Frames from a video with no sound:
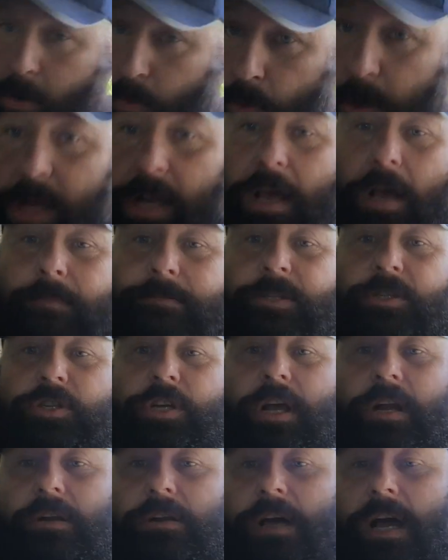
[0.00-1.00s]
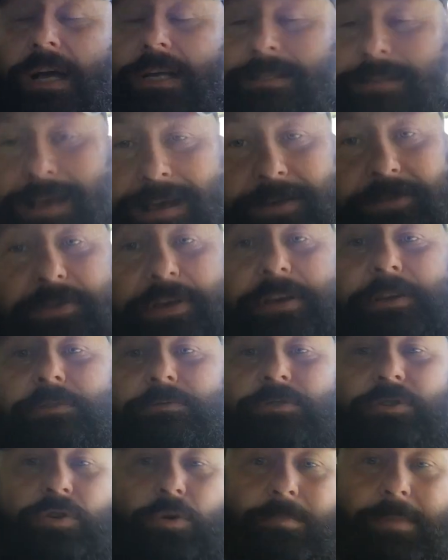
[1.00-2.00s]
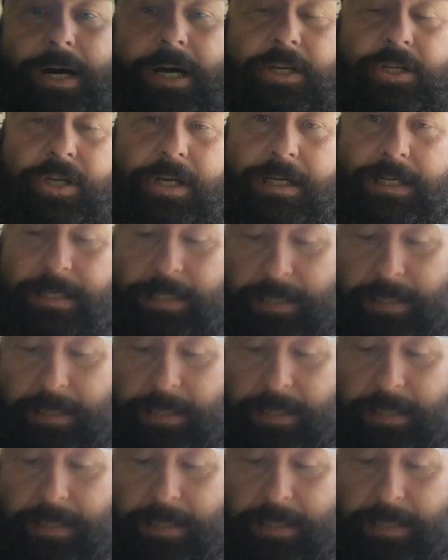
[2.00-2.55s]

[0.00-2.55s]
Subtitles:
Really helps the channel, guys. Thank you so much.